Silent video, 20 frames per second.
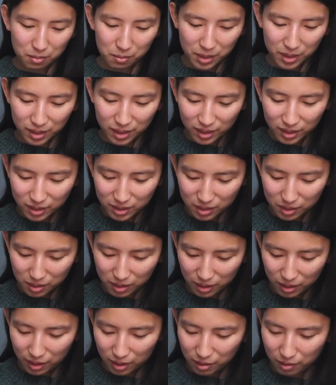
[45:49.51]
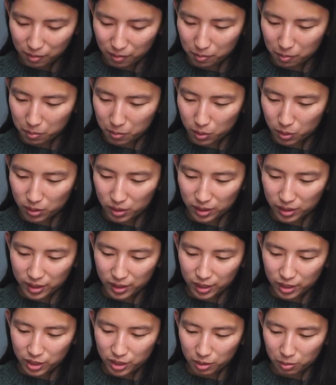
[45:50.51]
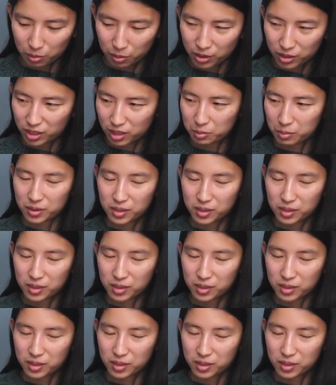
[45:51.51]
My next kind of more engaging project